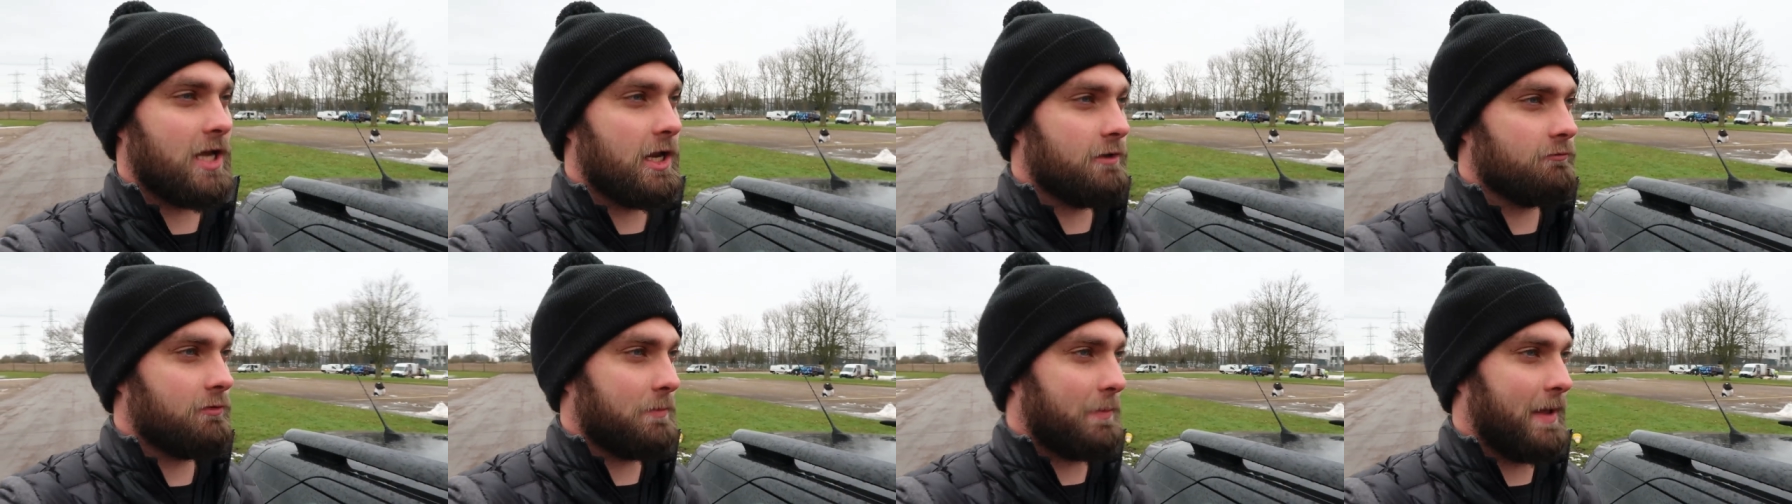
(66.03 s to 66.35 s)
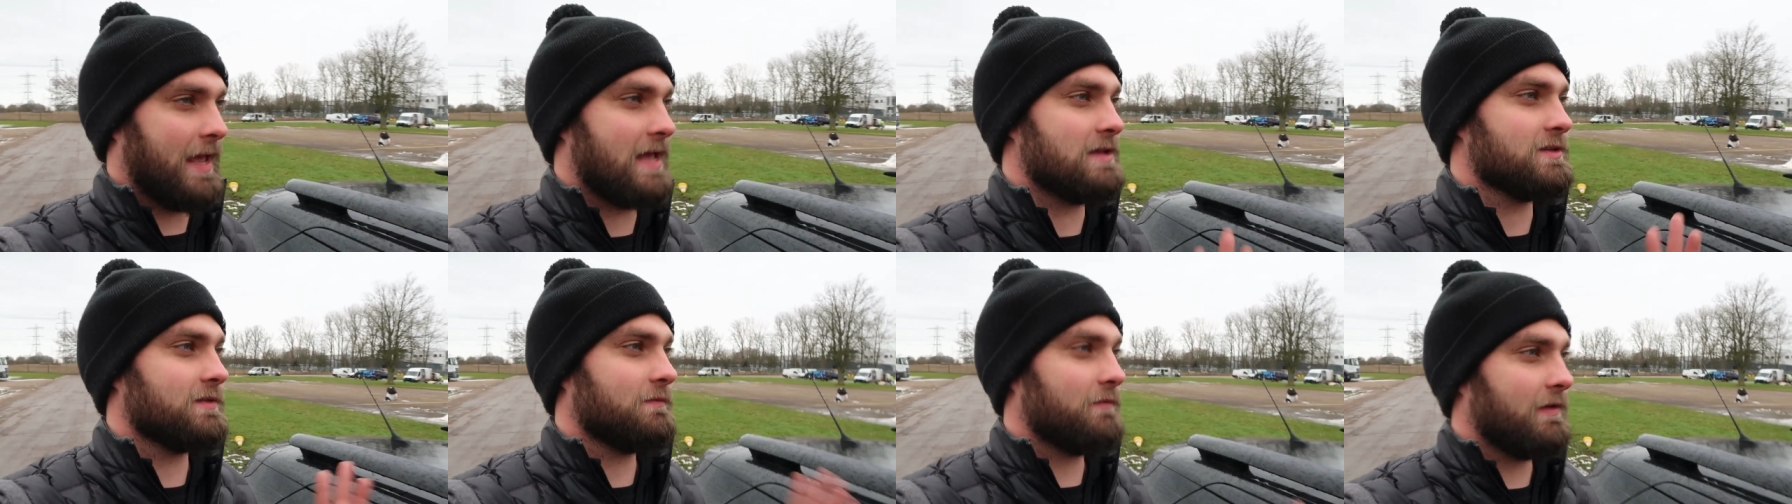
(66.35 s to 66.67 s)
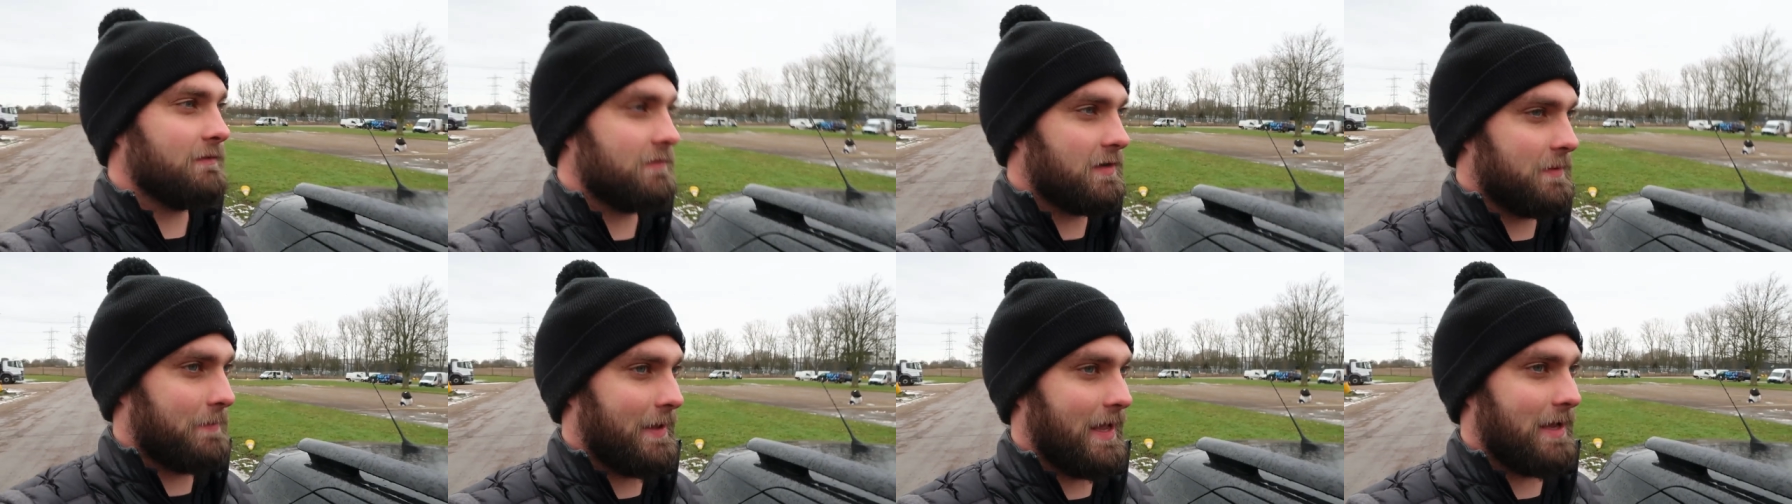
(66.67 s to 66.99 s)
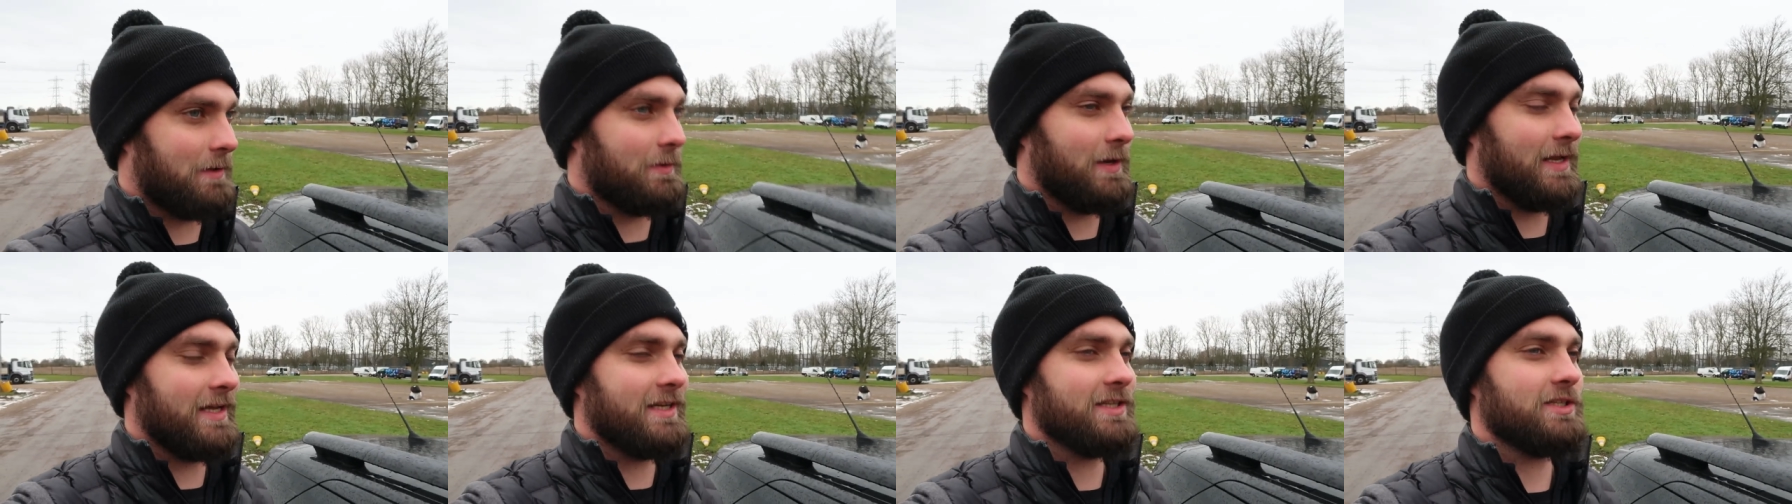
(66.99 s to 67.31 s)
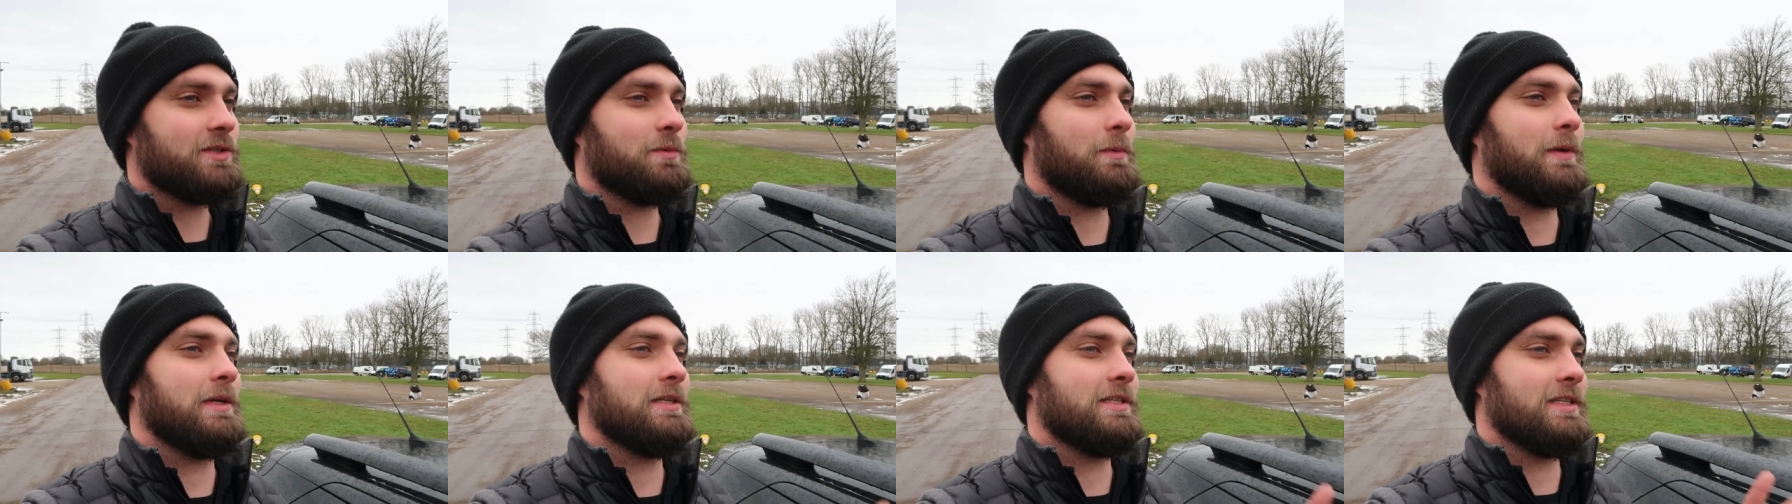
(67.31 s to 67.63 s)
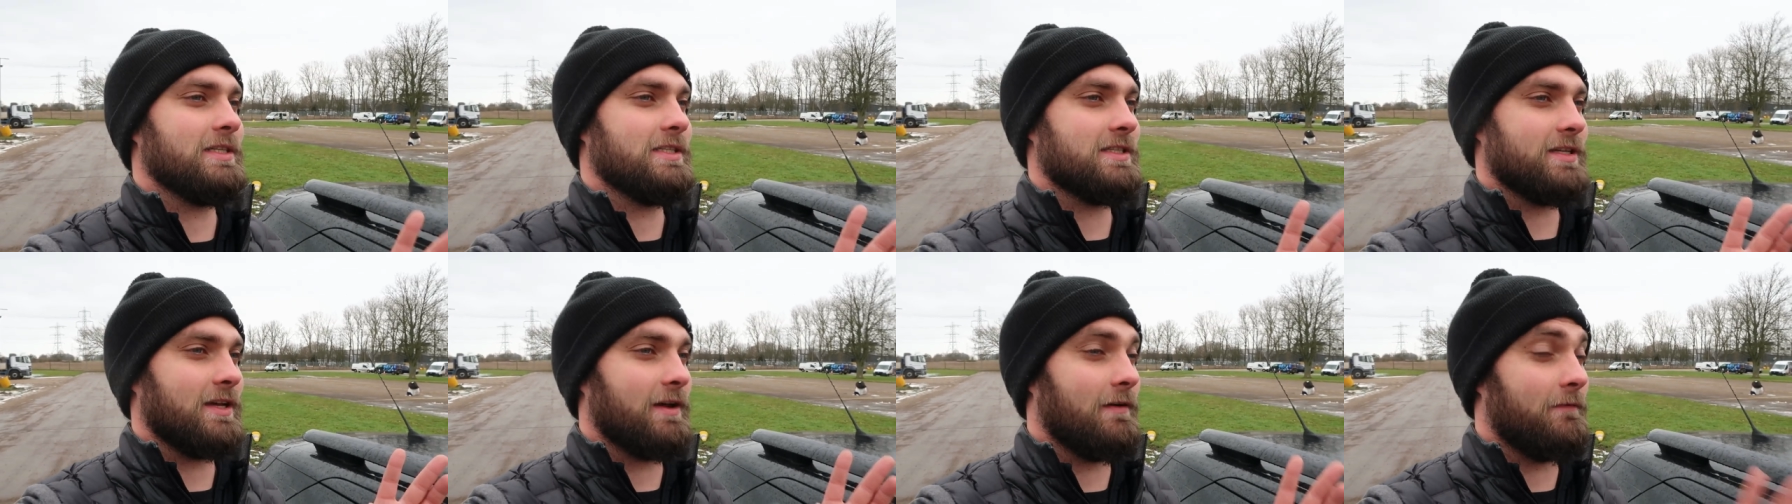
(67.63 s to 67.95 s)
100 pounds, 50 pound each,
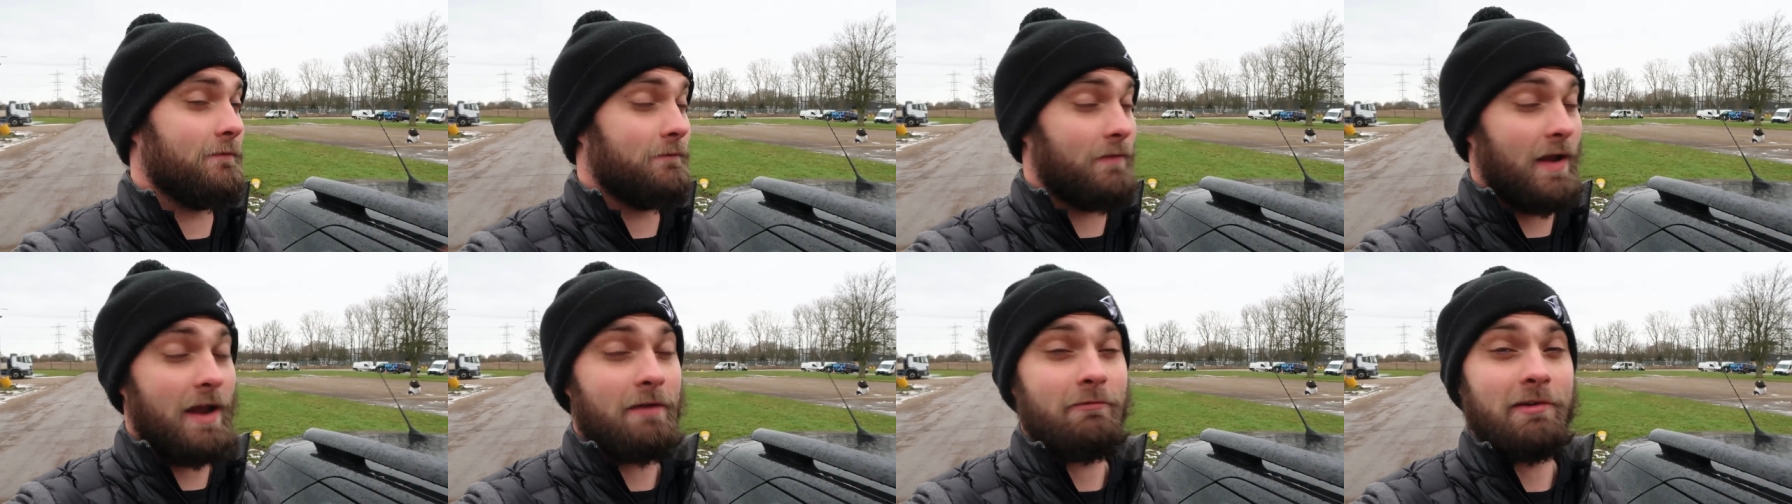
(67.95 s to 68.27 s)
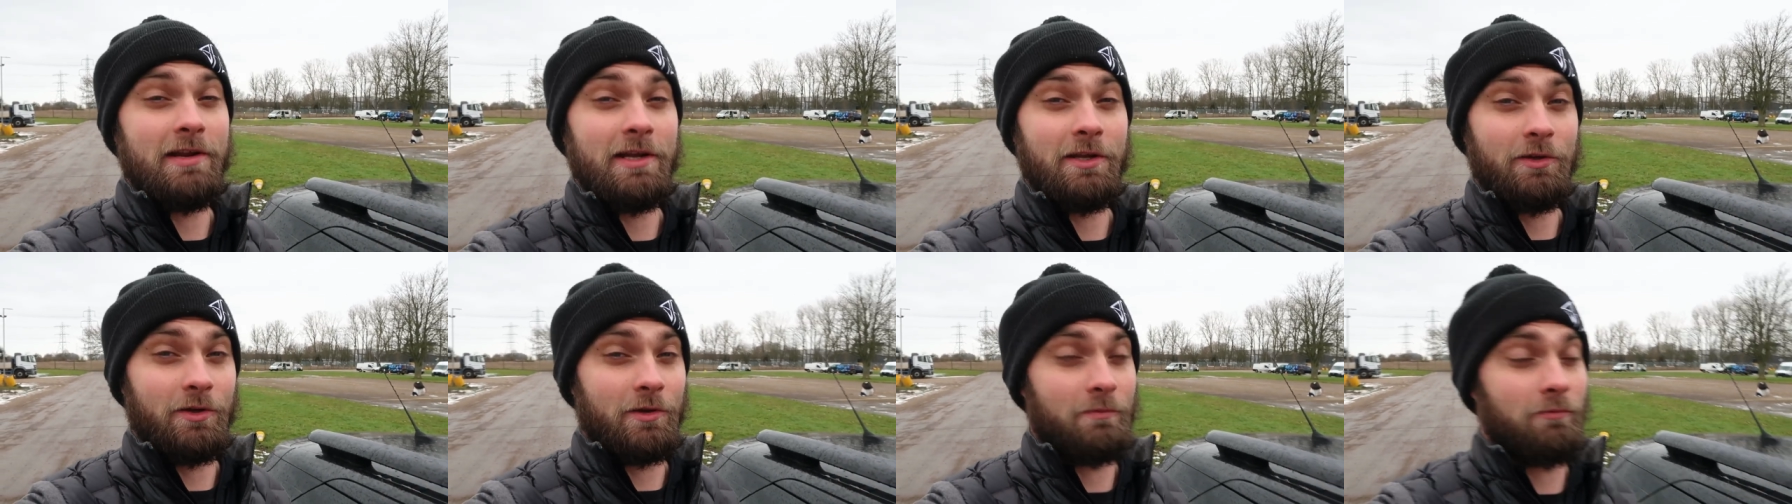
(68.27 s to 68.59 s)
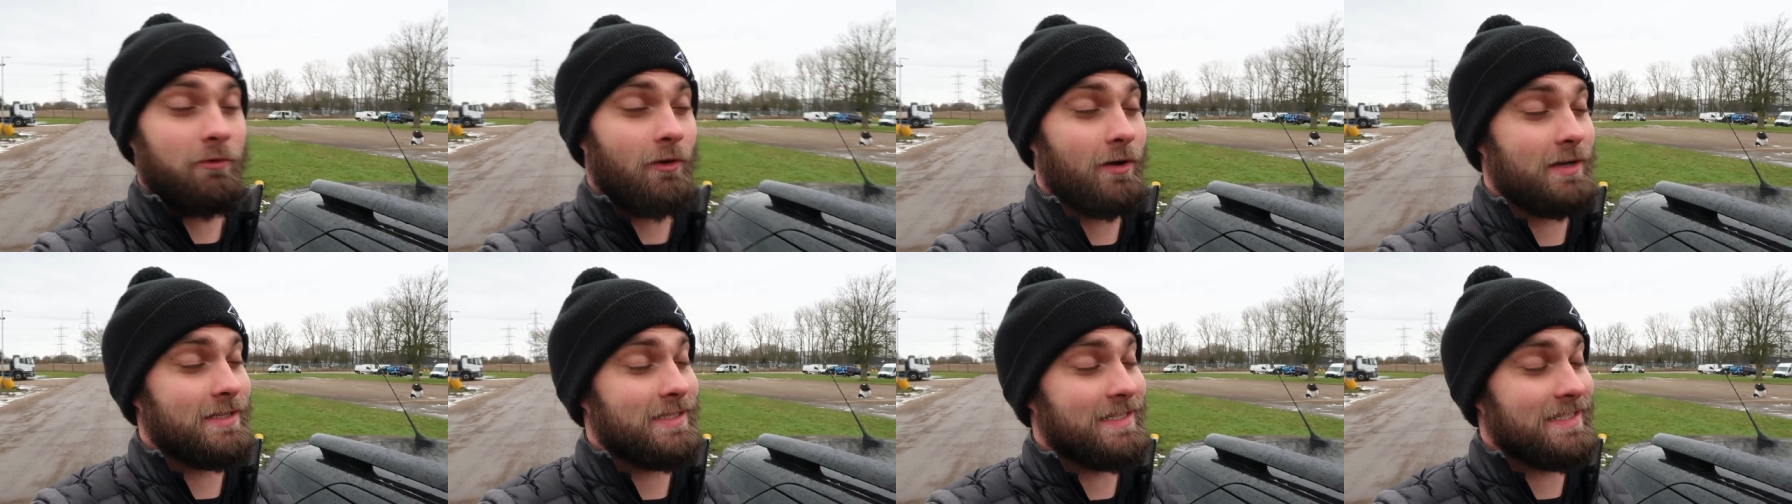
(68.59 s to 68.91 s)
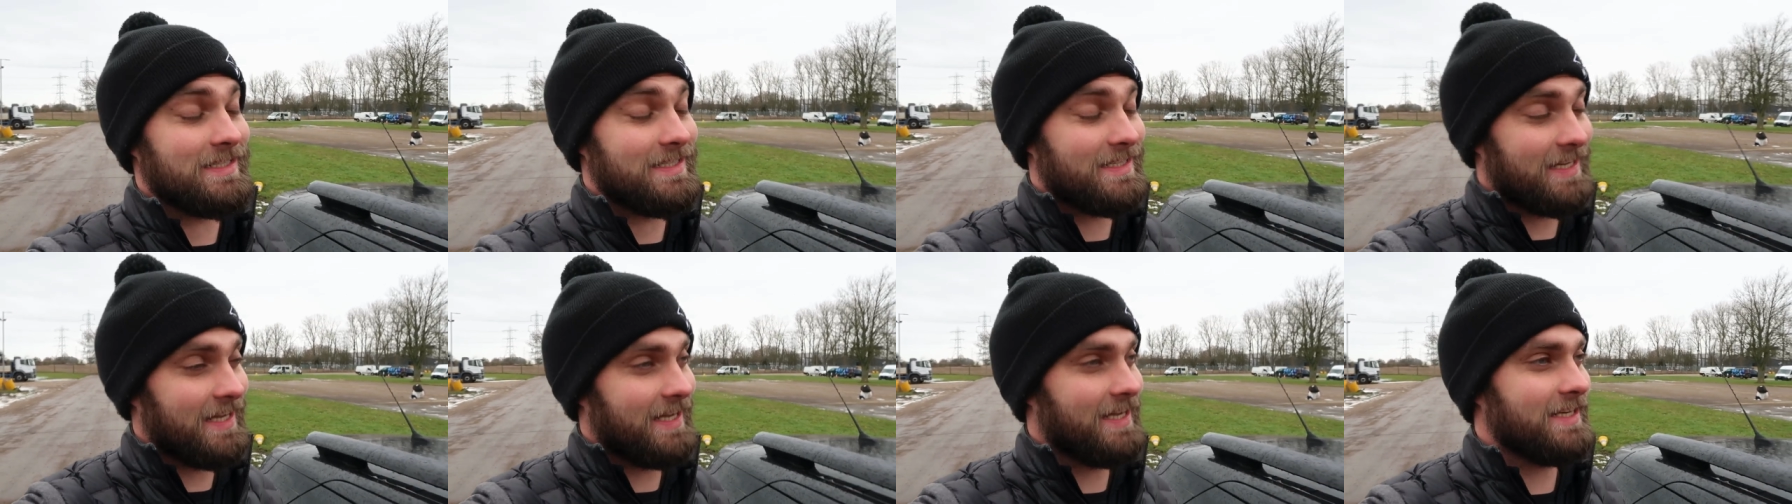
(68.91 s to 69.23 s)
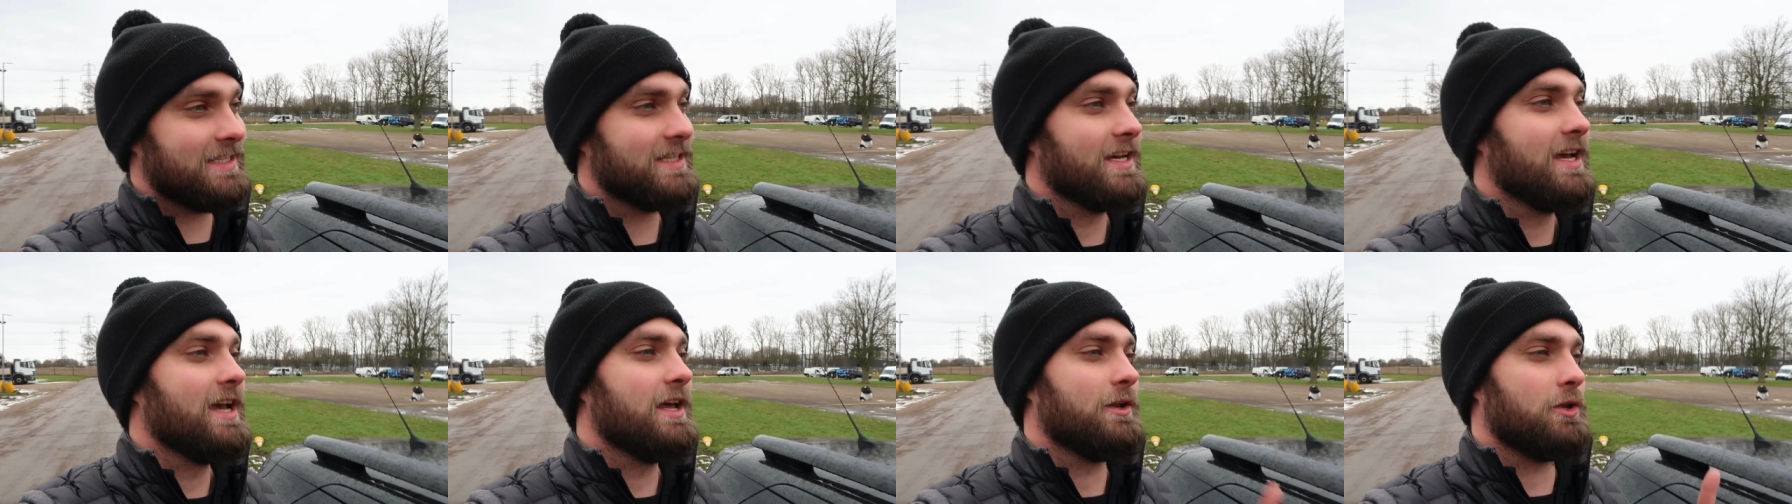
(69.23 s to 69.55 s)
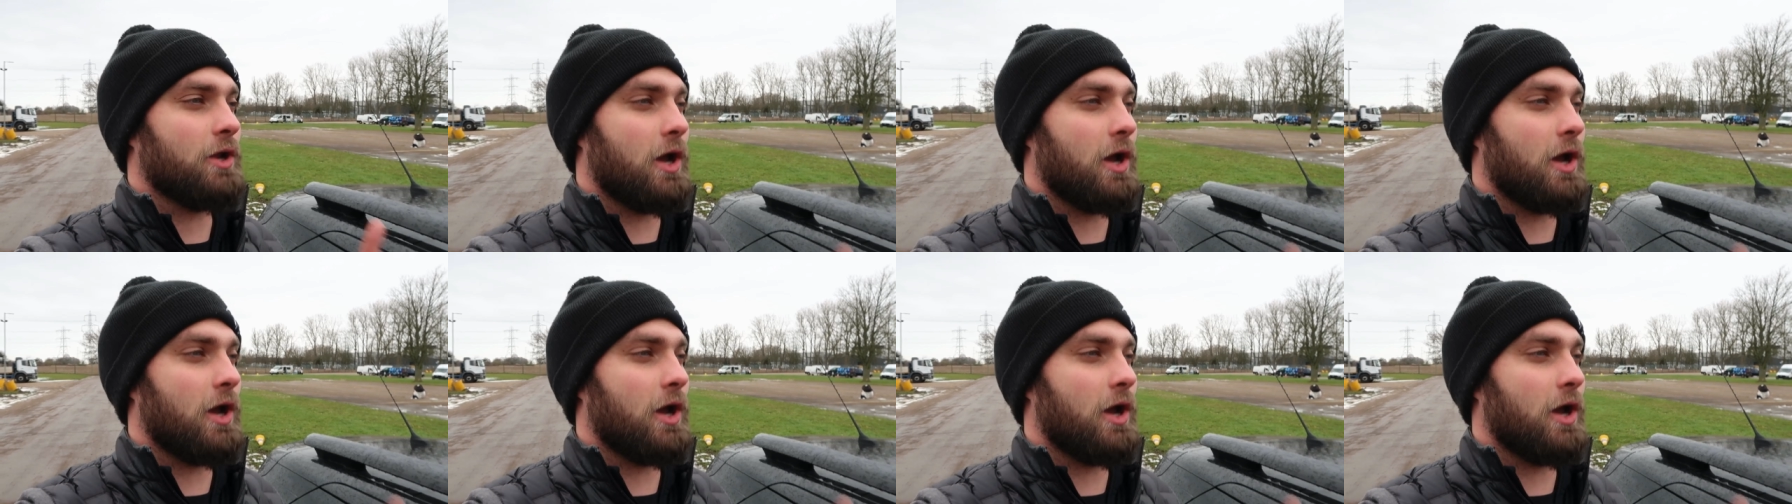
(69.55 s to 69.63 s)
which is a very good price indeed.